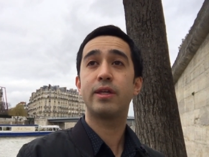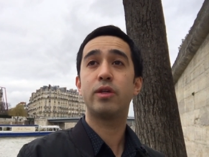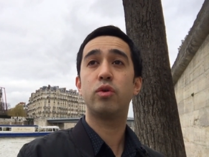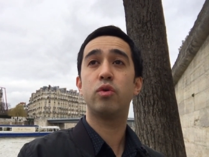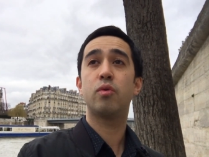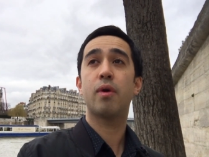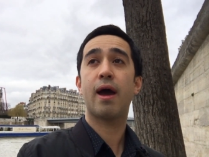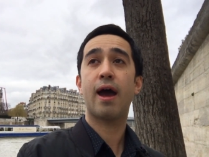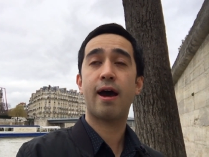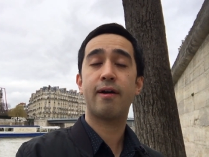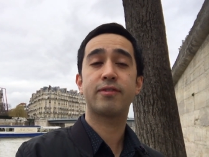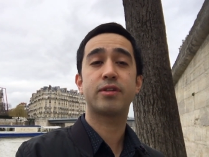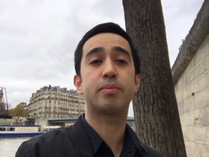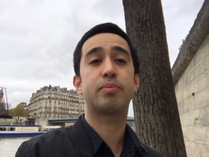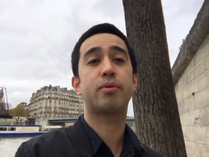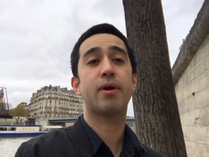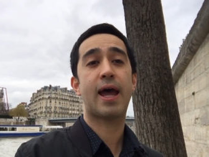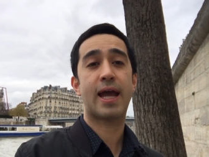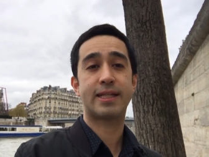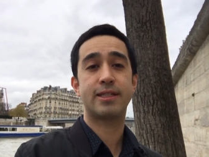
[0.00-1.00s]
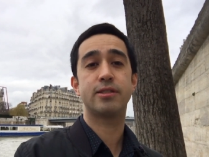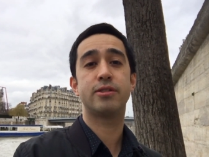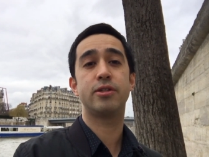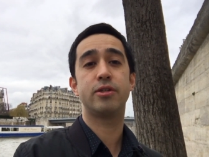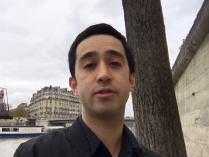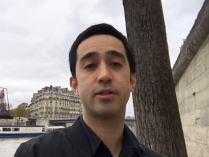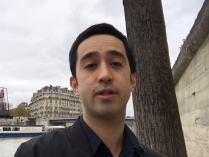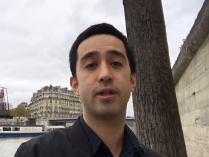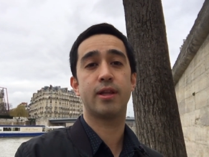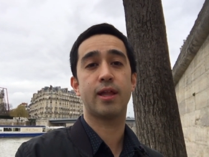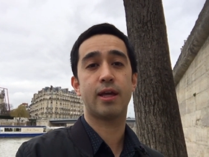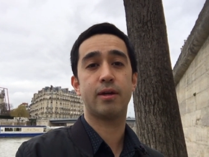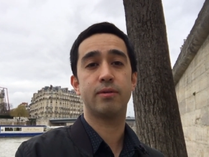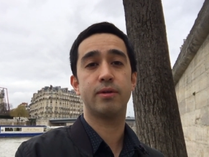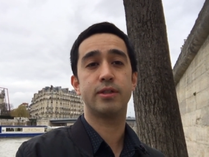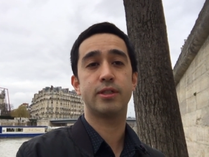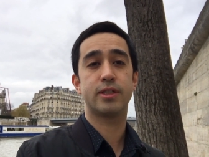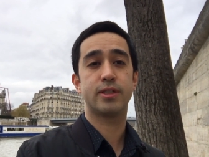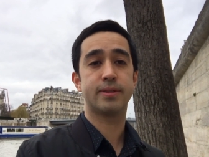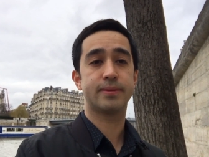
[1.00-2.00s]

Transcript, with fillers: you have to practice using the language.